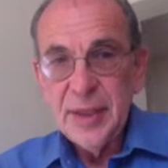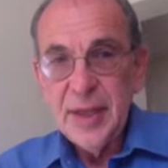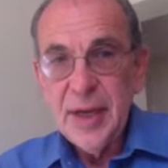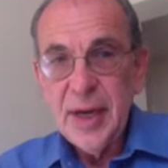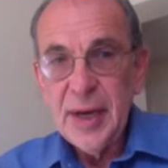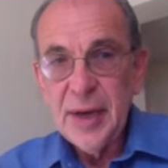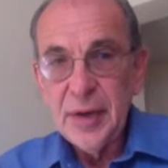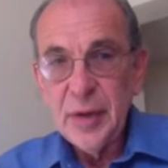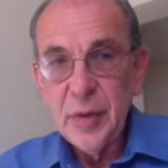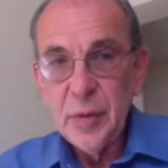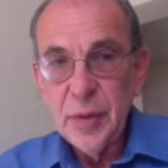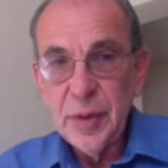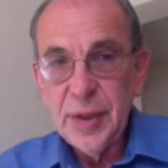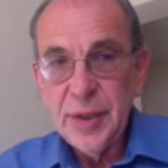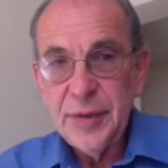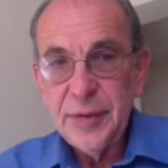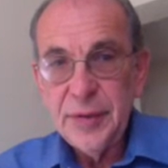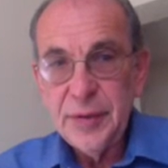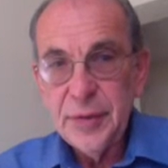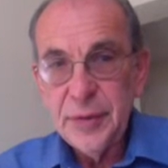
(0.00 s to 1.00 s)

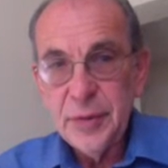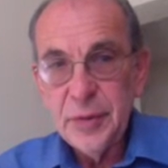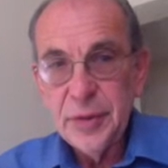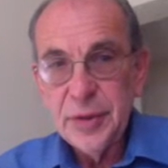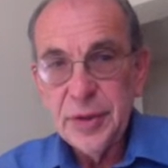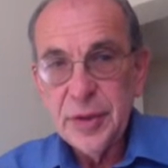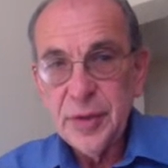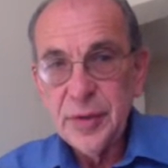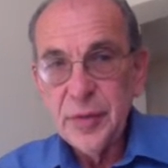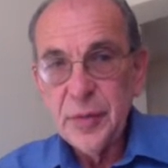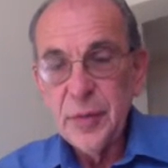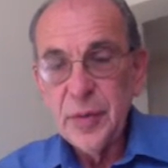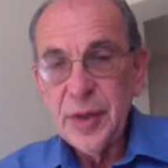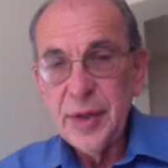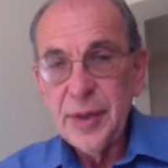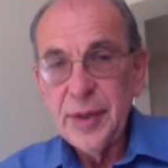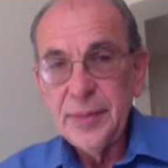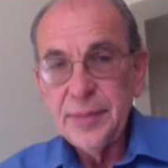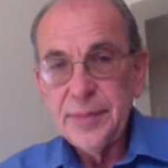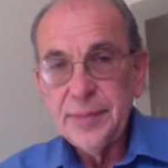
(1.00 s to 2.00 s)
categories, which are the
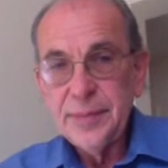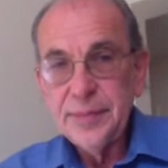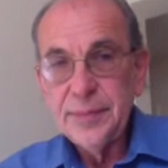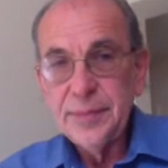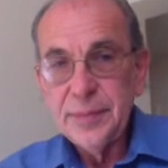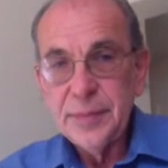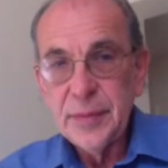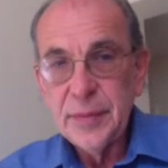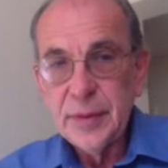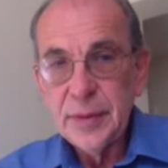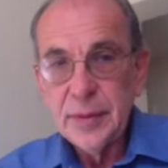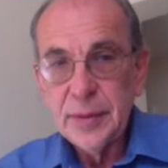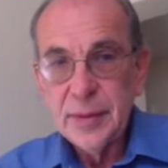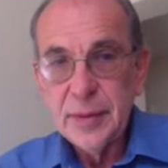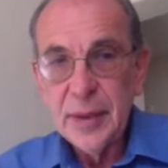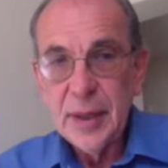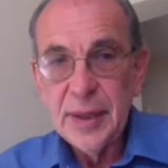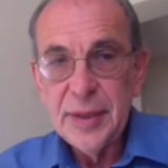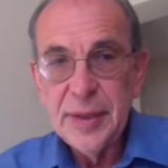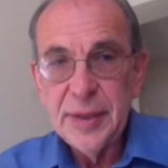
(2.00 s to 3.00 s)
way
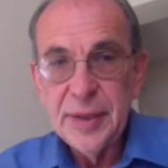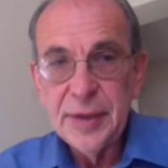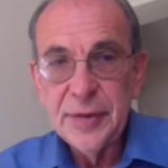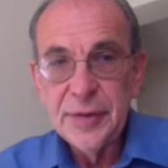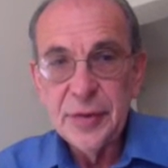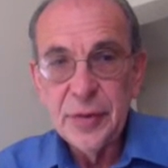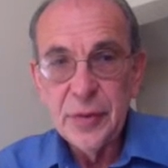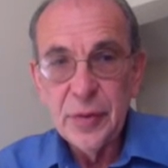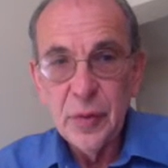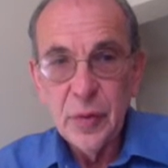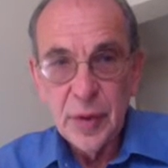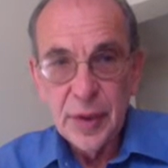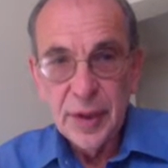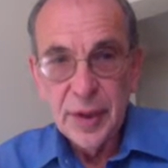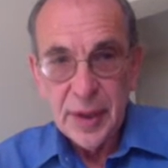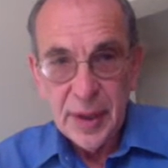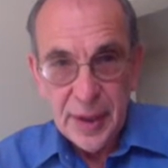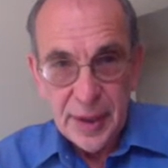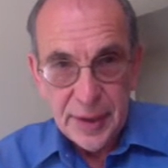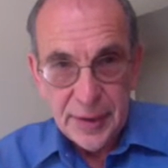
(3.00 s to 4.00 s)
ideas are
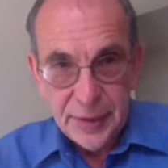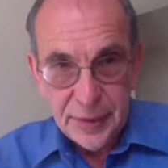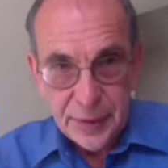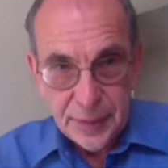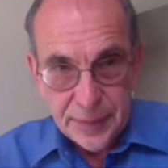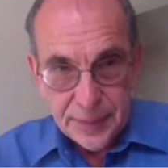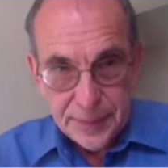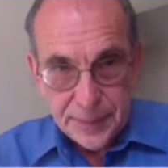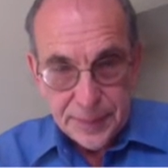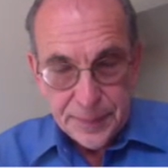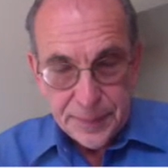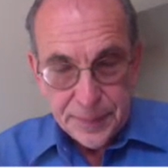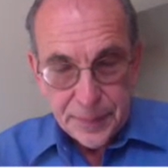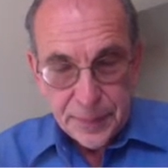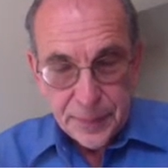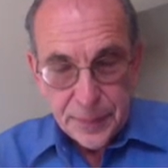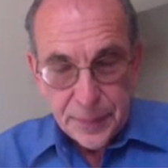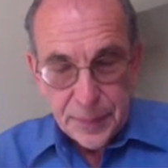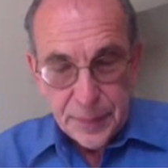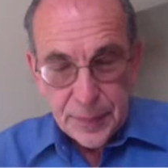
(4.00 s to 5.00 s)
organized,
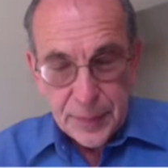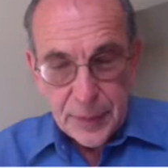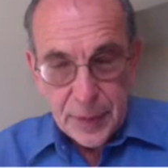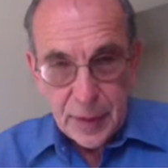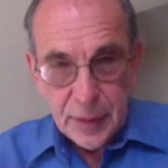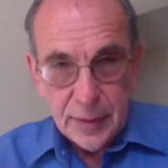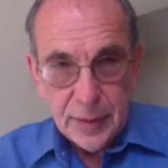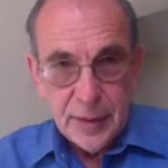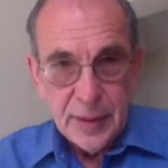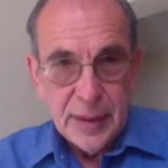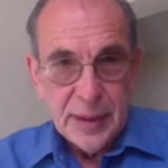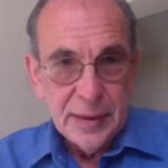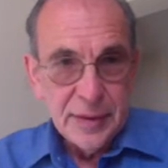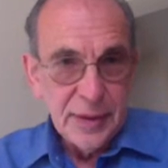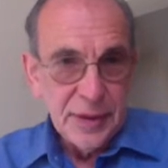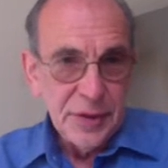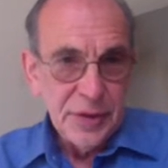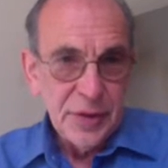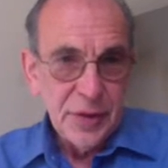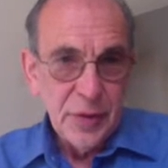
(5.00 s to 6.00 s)
at
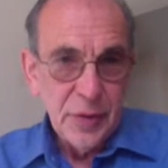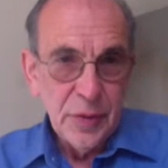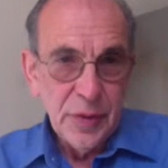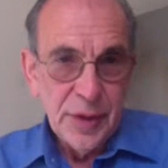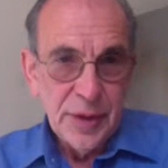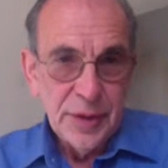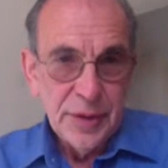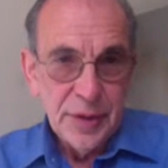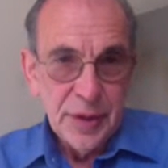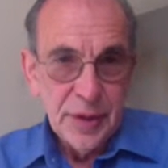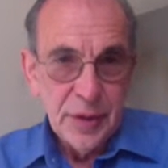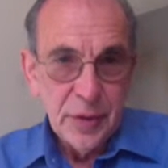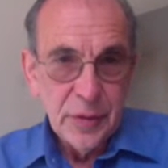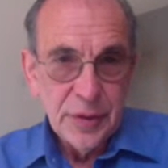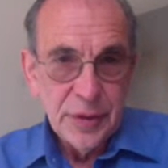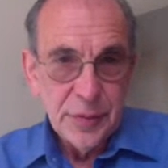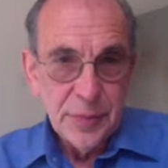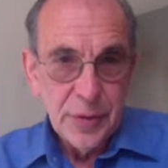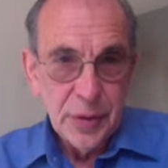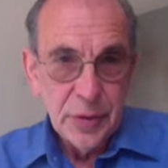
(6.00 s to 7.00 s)
least according to
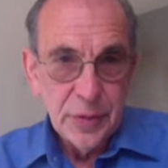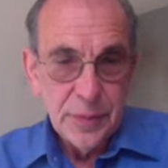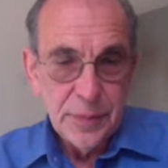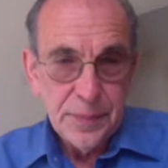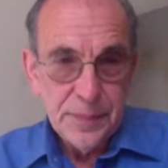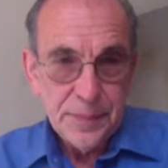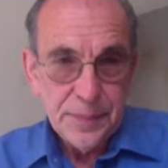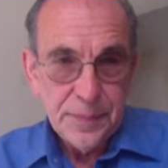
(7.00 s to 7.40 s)
Lois Bloom.